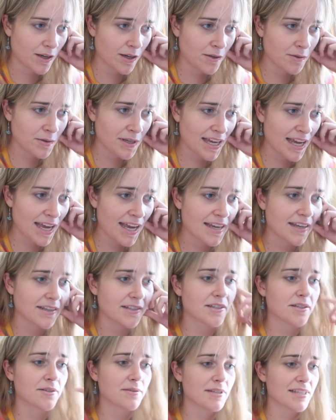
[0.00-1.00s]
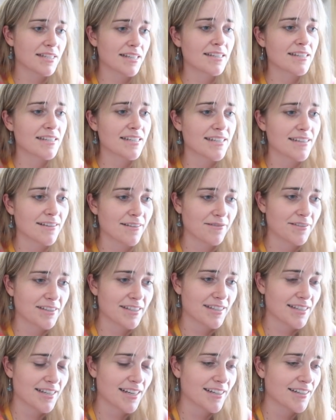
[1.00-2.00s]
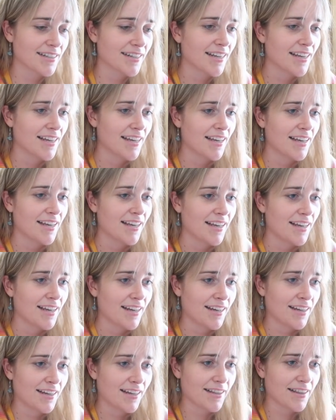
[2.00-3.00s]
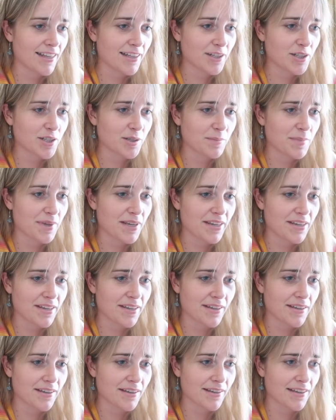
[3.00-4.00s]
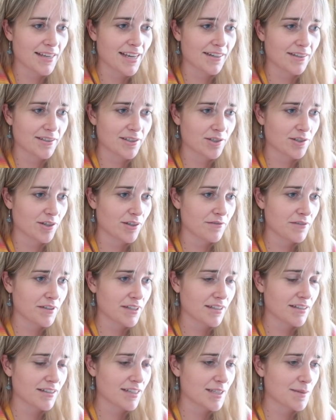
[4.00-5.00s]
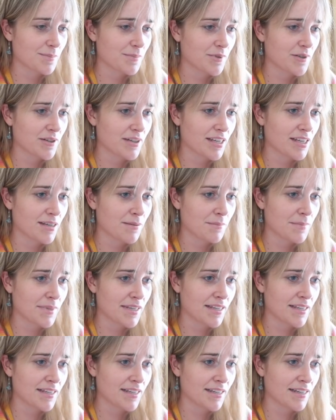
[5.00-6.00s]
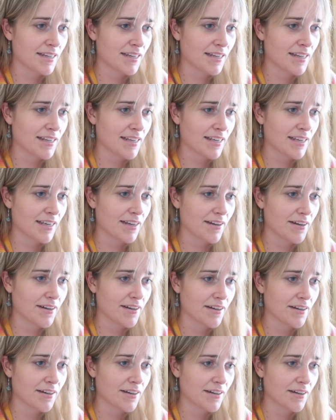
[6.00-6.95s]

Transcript: Okay, 260 of the Sun. That should be catastrophic. Let's put him in here.